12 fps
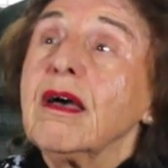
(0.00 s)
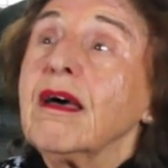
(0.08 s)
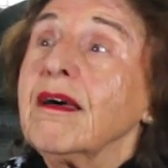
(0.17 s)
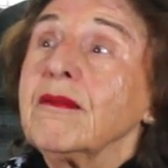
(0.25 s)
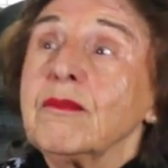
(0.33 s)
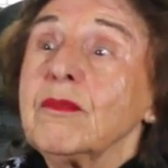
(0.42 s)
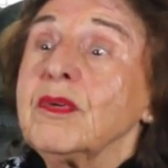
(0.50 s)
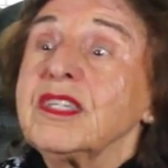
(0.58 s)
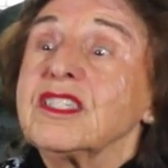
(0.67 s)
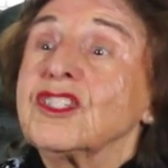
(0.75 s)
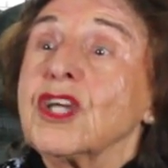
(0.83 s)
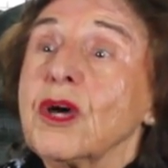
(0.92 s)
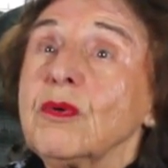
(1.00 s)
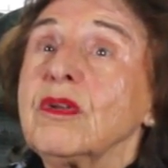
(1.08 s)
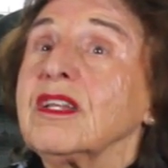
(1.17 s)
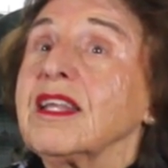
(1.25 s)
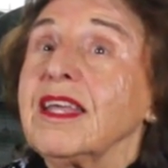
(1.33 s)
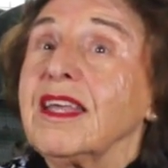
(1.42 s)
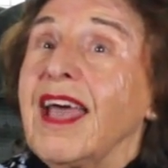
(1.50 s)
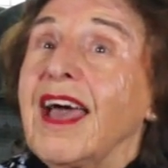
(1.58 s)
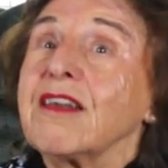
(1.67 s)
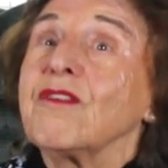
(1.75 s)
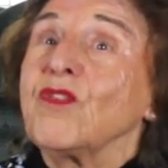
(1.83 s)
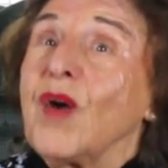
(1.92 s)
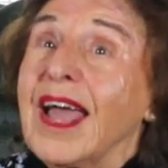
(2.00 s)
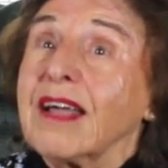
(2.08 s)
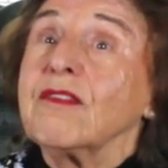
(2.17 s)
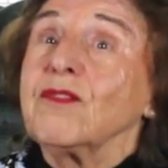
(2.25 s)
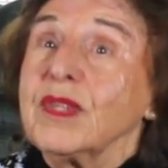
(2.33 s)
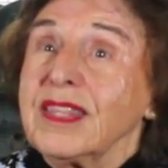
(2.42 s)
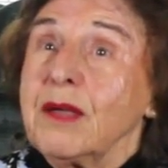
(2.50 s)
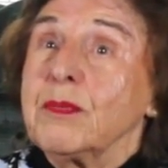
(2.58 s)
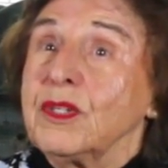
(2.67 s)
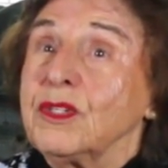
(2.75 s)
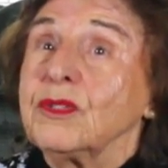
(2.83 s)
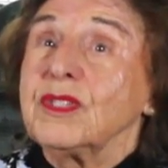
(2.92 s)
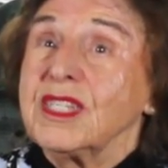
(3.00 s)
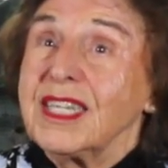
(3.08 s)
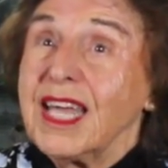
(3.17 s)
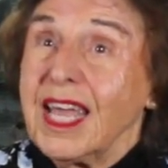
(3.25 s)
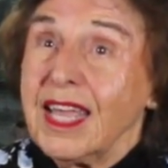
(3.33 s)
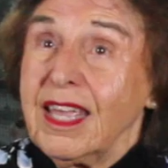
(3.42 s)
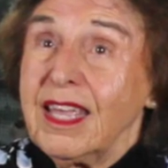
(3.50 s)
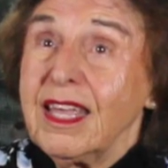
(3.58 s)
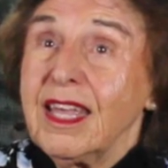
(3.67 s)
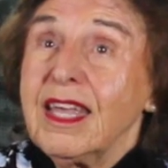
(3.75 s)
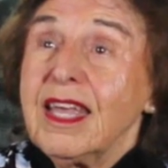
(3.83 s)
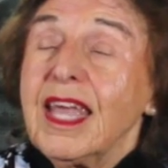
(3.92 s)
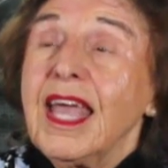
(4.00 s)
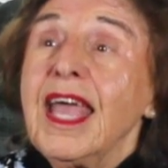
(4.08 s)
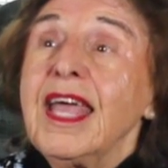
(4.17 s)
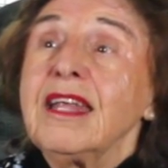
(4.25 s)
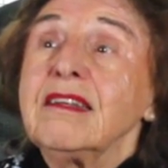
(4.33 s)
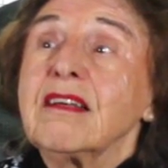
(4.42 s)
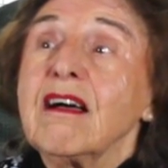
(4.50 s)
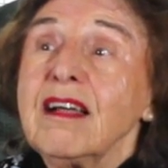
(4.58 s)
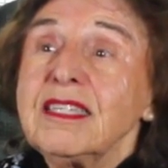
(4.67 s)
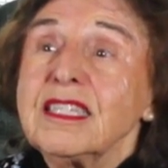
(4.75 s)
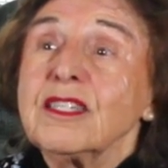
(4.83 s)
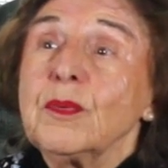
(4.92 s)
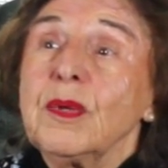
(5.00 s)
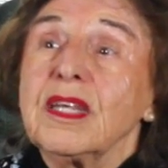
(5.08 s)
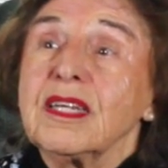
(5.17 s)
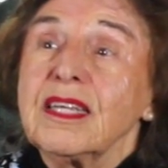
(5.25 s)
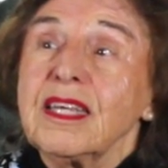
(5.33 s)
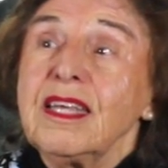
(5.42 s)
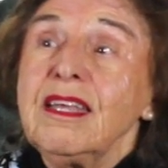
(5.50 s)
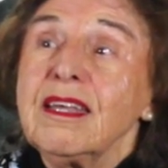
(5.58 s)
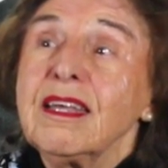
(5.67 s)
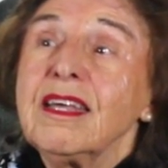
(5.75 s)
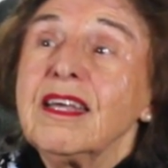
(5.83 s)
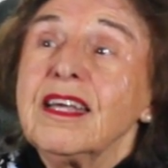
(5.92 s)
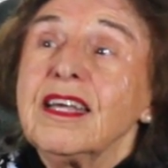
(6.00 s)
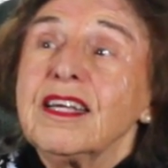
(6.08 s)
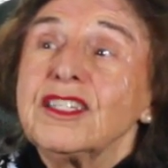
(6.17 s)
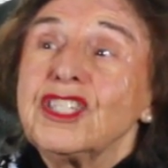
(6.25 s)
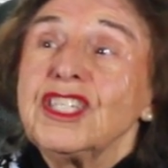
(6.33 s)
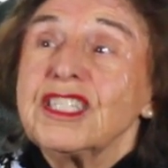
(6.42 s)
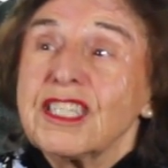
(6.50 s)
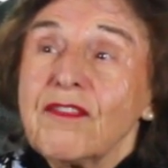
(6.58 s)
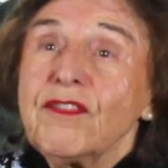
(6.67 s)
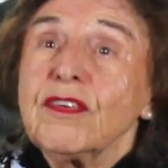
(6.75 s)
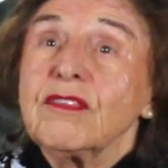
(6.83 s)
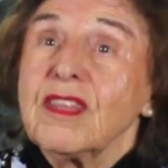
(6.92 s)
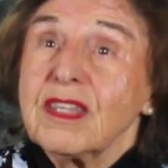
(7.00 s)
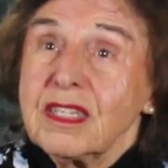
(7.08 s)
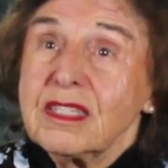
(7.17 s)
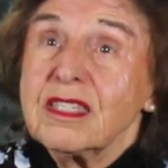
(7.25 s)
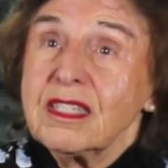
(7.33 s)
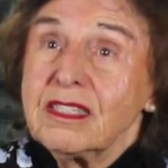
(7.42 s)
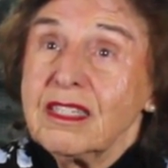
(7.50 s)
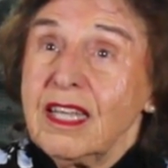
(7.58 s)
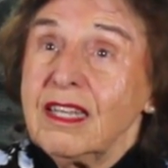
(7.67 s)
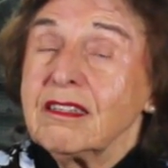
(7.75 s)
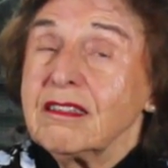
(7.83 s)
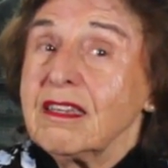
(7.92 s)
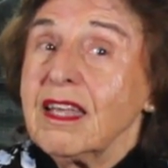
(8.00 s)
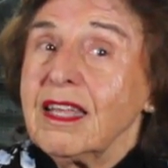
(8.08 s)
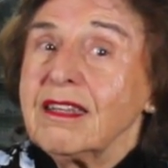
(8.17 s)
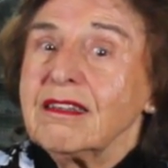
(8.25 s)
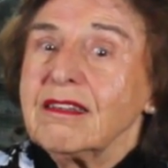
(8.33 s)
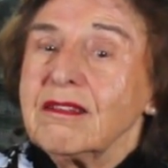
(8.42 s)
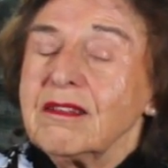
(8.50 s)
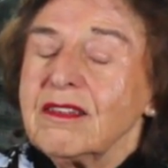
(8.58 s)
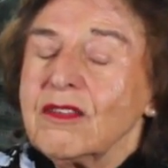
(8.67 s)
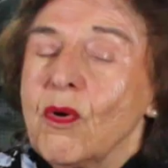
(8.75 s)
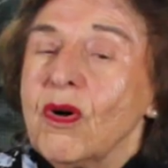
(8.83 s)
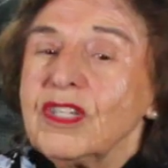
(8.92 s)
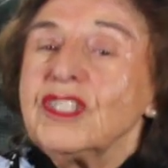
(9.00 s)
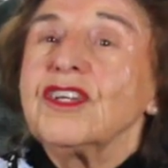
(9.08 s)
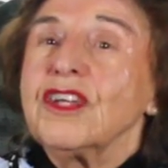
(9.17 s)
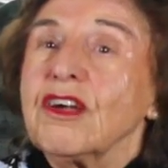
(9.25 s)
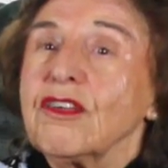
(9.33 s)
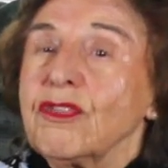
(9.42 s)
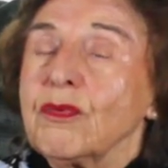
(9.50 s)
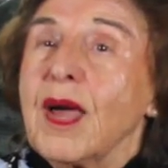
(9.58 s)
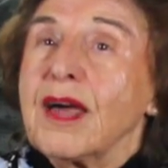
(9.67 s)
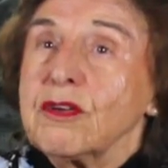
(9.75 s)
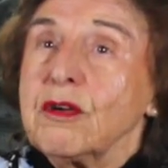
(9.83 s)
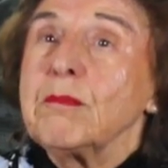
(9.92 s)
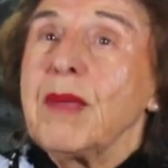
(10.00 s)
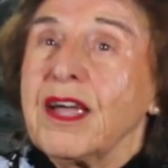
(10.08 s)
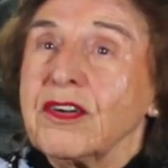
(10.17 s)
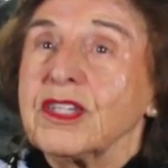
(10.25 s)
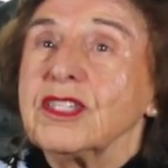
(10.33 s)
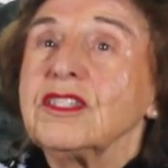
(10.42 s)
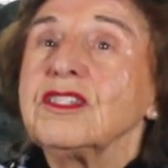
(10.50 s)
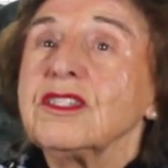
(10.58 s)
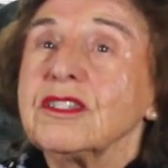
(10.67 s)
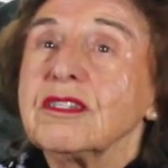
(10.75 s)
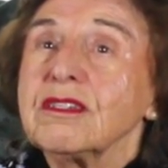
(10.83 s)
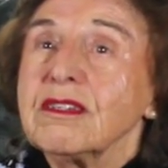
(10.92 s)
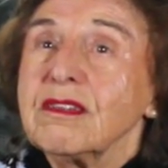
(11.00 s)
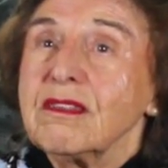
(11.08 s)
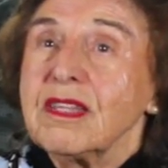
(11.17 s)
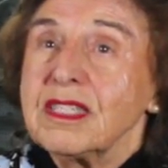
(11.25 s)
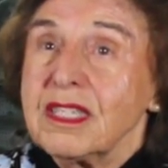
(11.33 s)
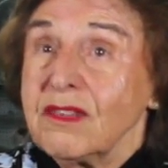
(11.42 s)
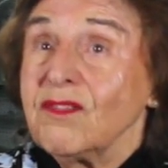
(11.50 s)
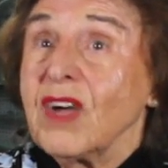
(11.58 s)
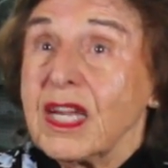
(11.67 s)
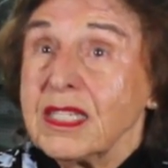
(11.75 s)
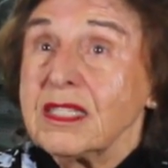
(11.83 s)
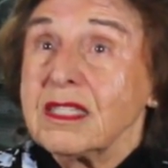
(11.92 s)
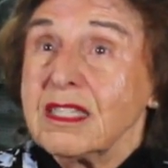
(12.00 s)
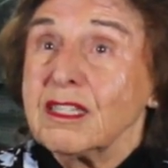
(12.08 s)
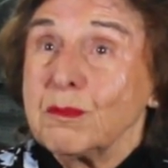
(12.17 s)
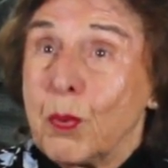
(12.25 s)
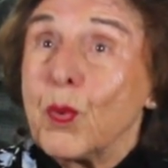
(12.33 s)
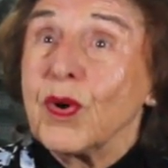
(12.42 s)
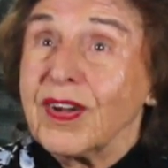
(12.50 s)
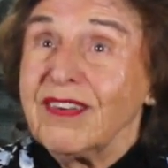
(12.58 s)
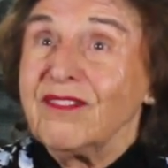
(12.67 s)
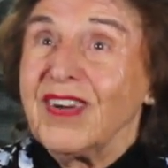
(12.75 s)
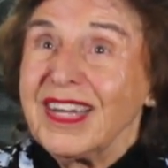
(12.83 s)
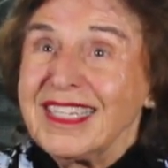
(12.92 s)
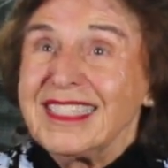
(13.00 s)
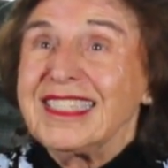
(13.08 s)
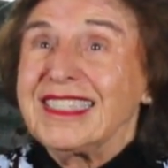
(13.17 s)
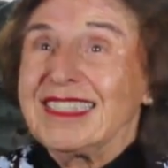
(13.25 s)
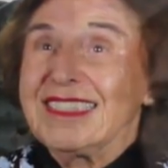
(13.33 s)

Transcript: uh, was totally out of whack of what they would do today. Mm. And consequently, she suffered this. It, it, it haunted her throughout her marriage, this advice, this poor advice.